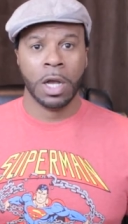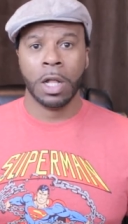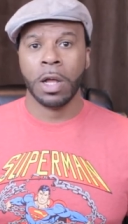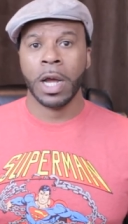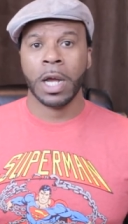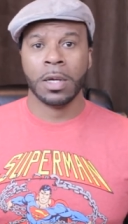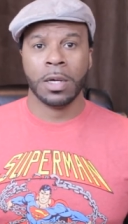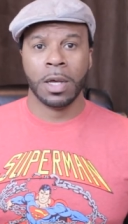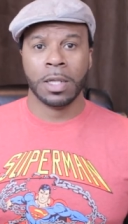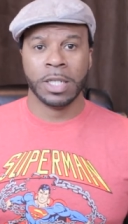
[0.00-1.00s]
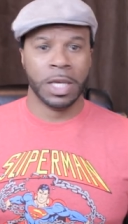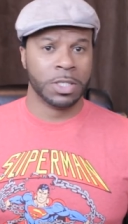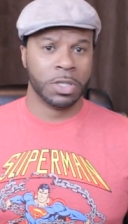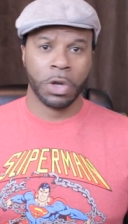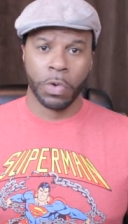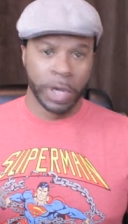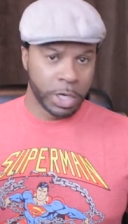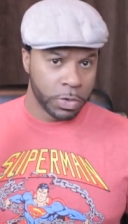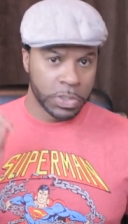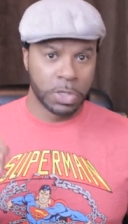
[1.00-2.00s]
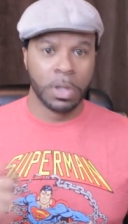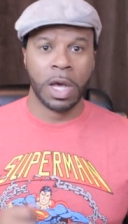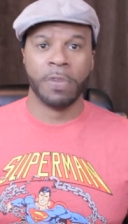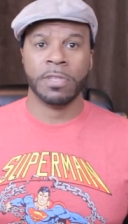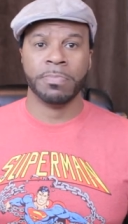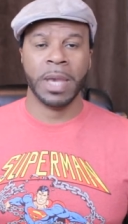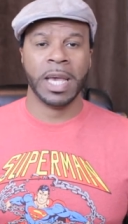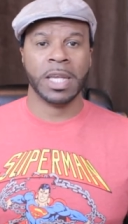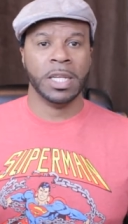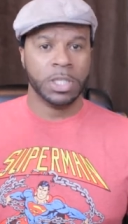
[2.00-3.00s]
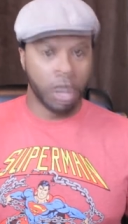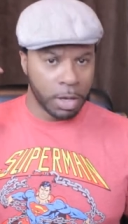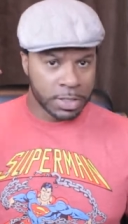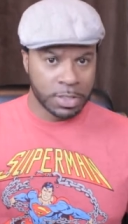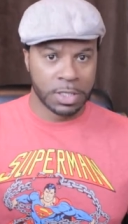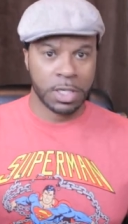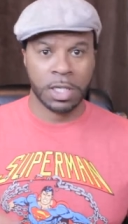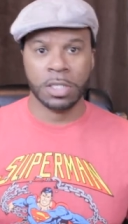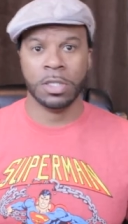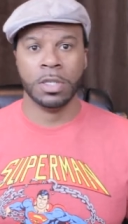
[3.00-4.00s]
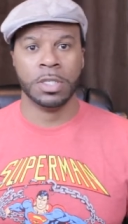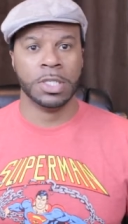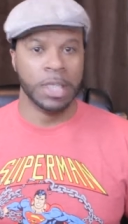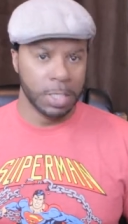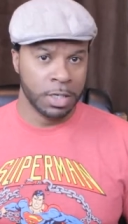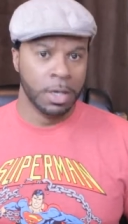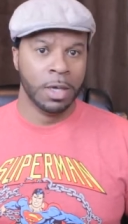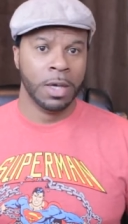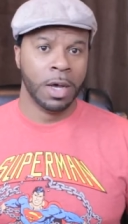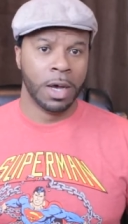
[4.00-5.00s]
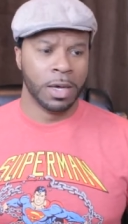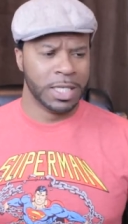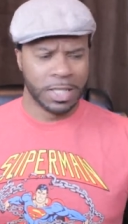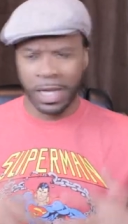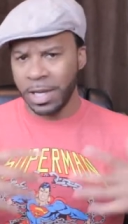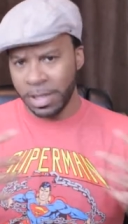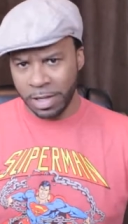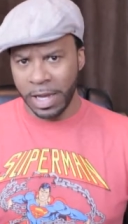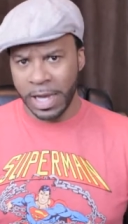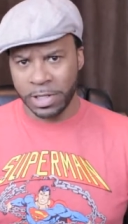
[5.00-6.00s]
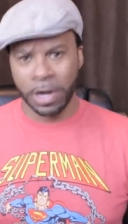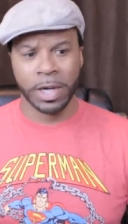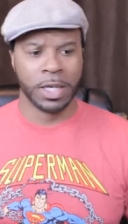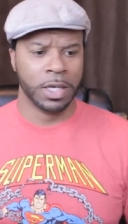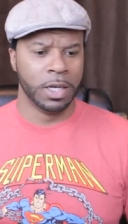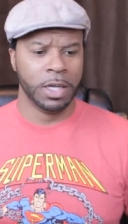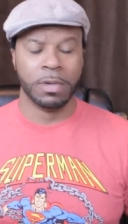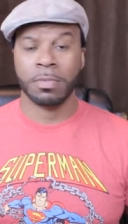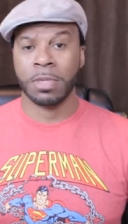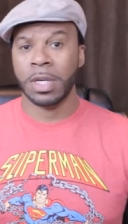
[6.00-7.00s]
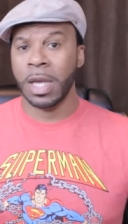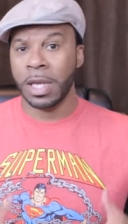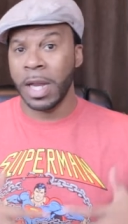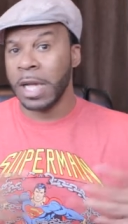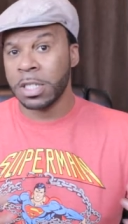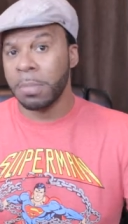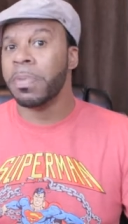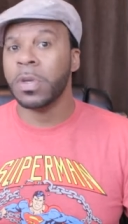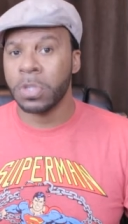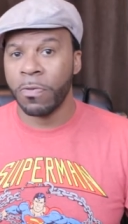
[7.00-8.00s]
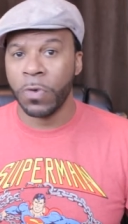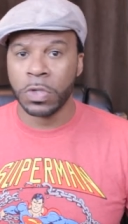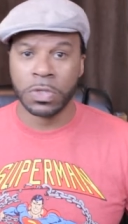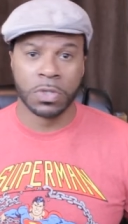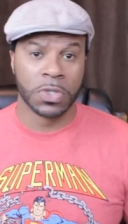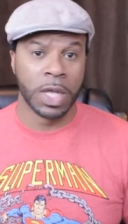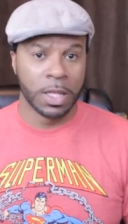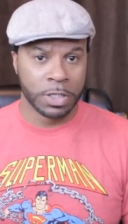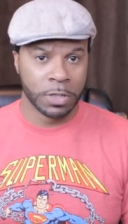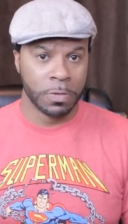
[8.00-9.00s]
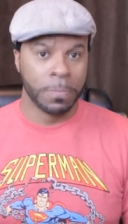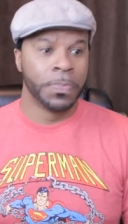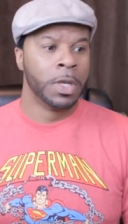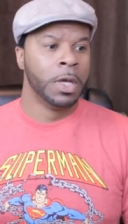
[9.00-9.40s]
Clark takes the green crystal out of his bag and he tosses it into the sea, in the Antarctic, and it actually builds the Fortress of Solitude.